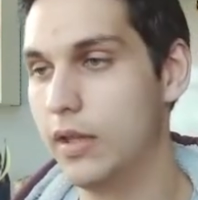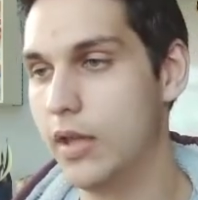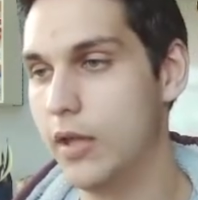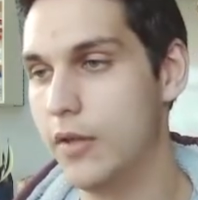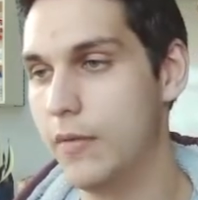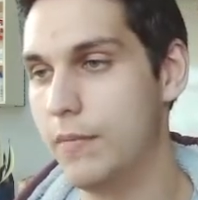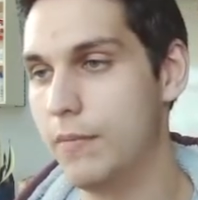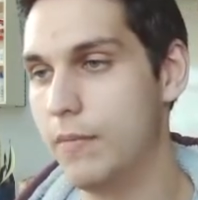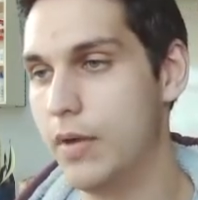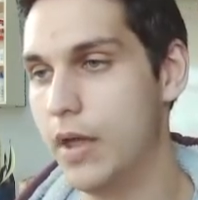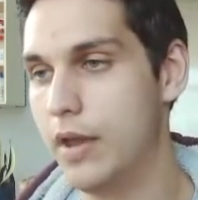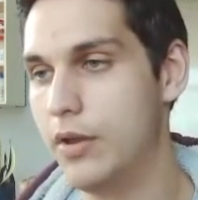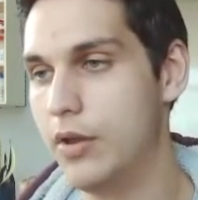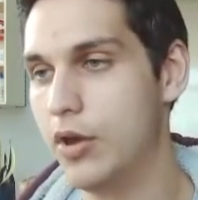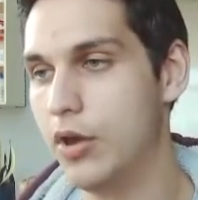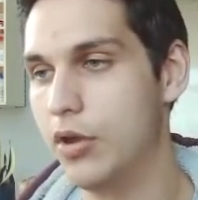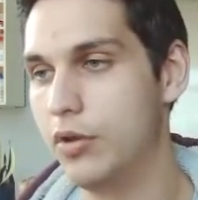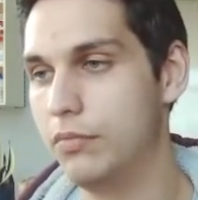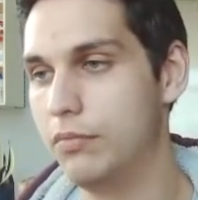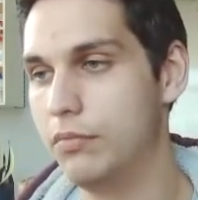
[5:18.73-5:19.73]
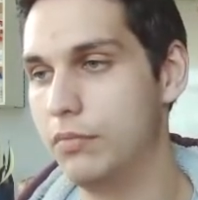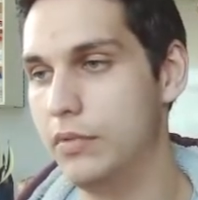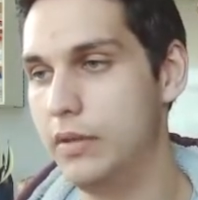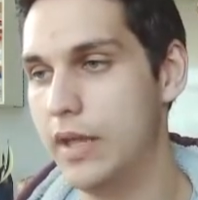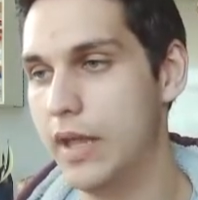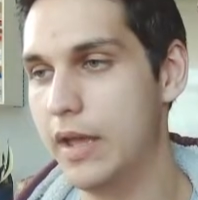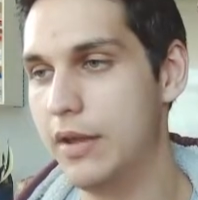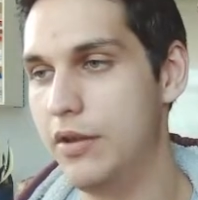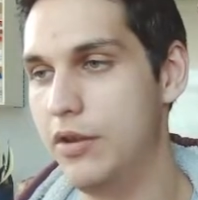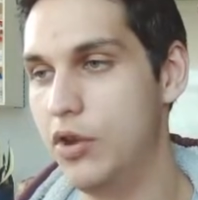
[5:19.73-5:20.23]
and not
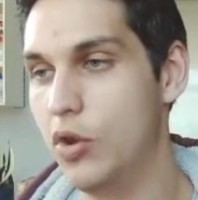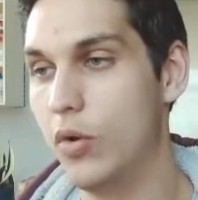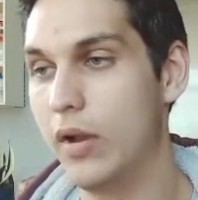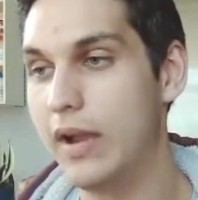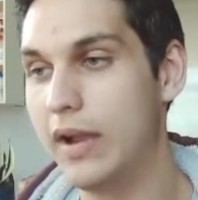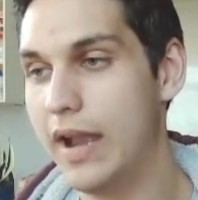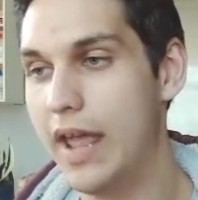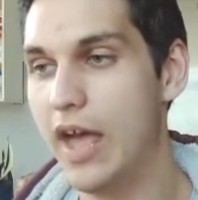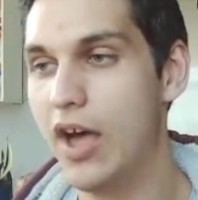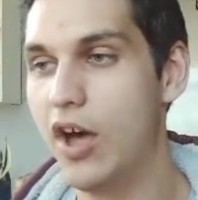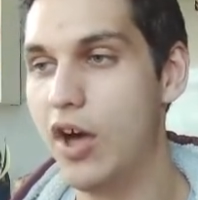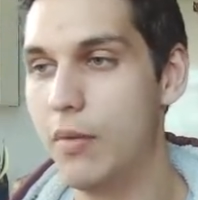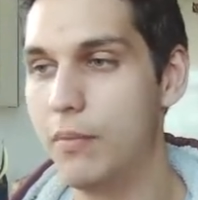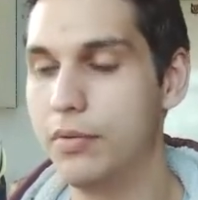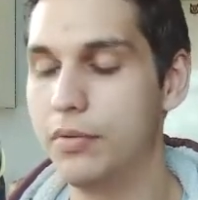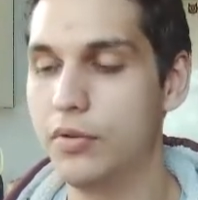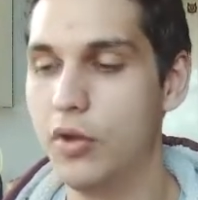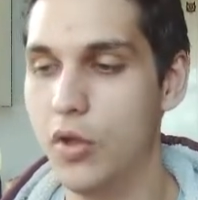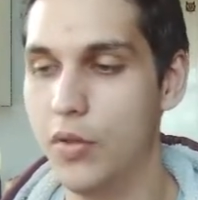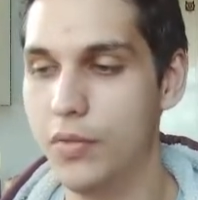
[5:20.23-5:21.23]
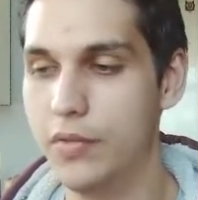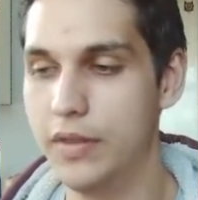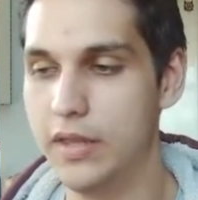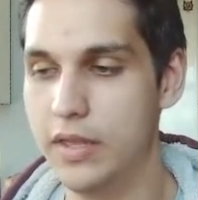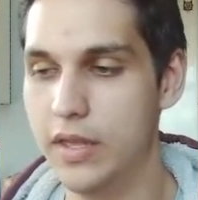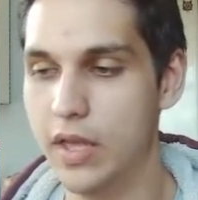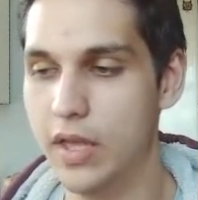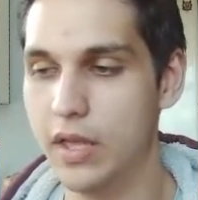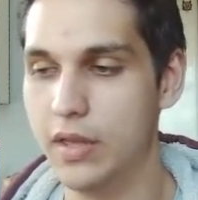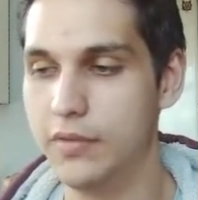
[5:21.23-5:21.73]
let up on
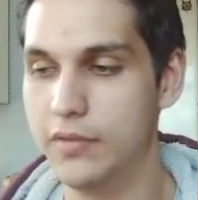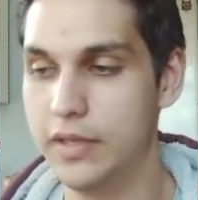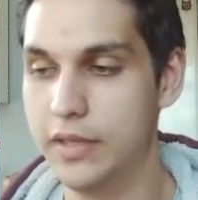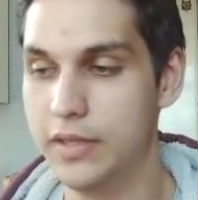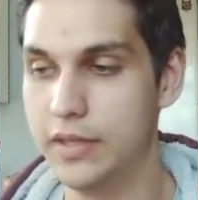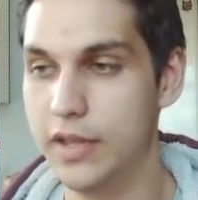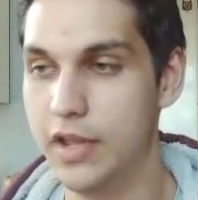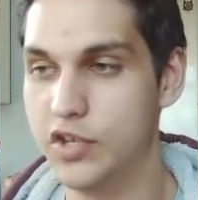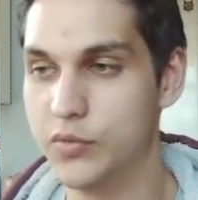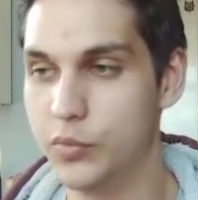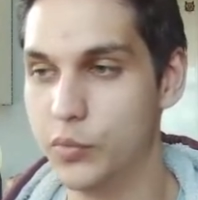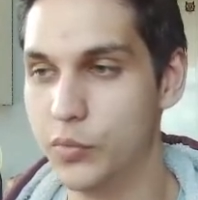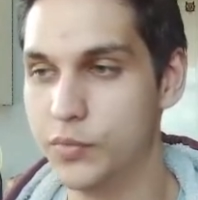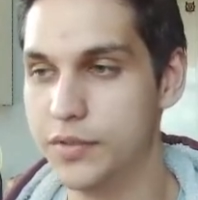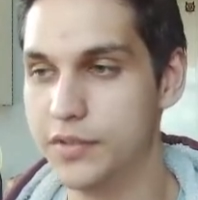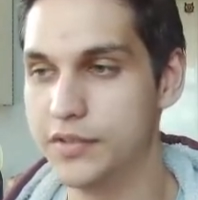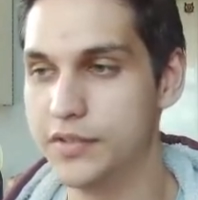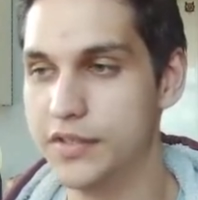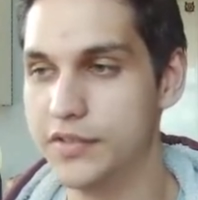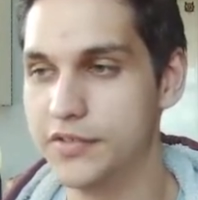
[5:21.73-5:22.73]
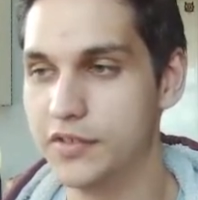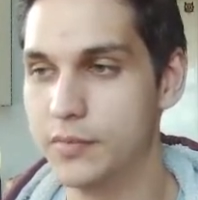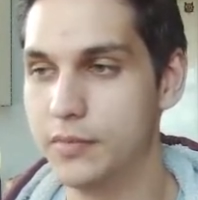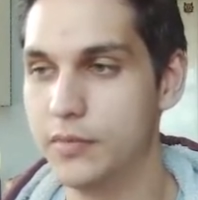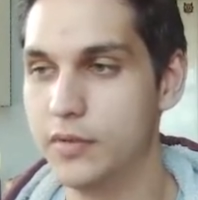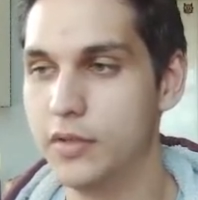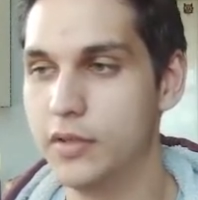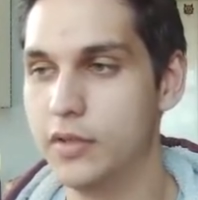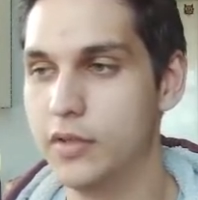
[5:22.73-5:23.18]
the engagement with the system.